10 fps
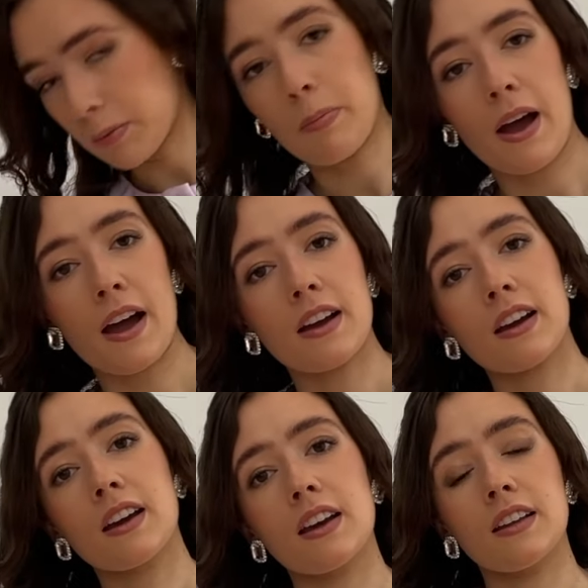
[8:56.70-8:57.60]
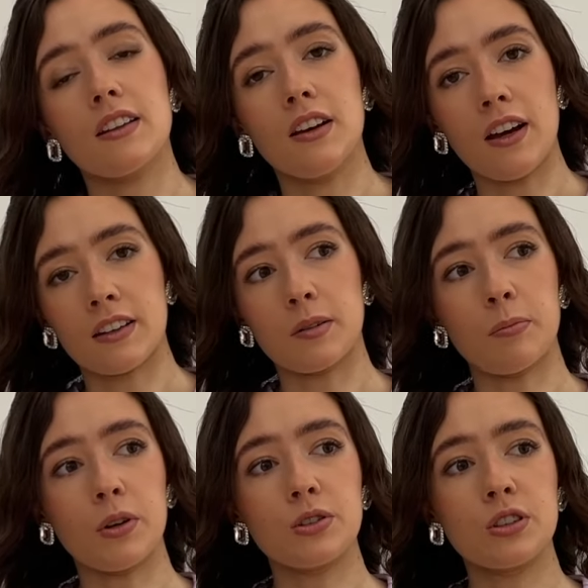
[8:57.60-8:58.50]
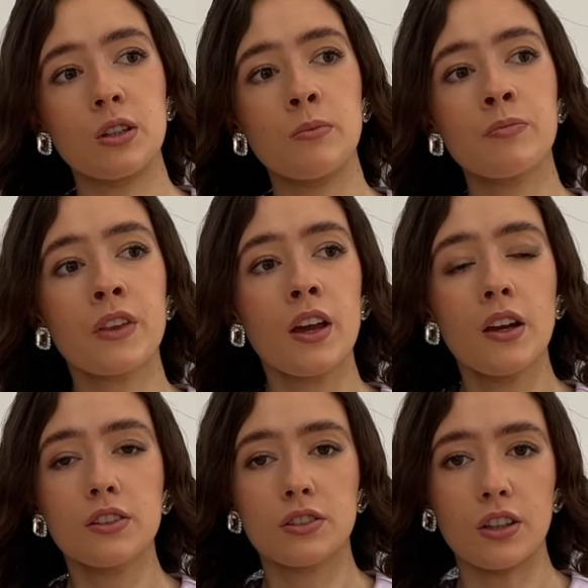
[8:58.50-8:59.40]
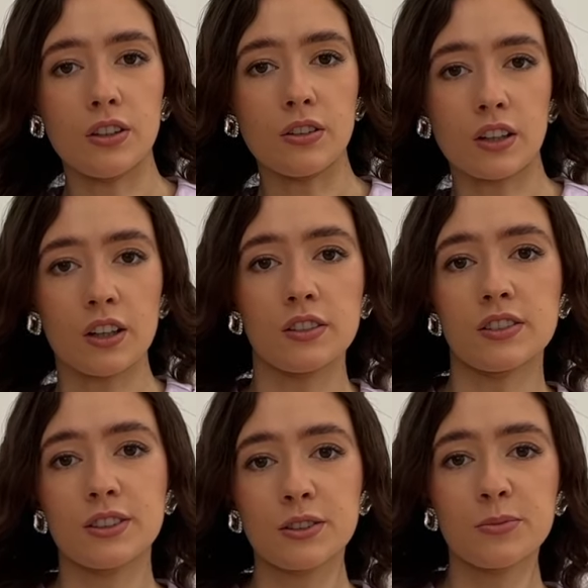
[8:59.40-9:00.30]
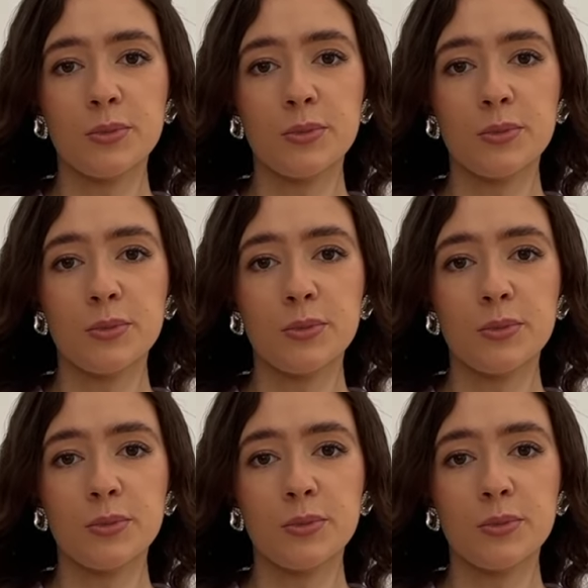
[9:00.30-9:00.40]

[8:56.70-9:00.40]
the back, at the bottom, so you can still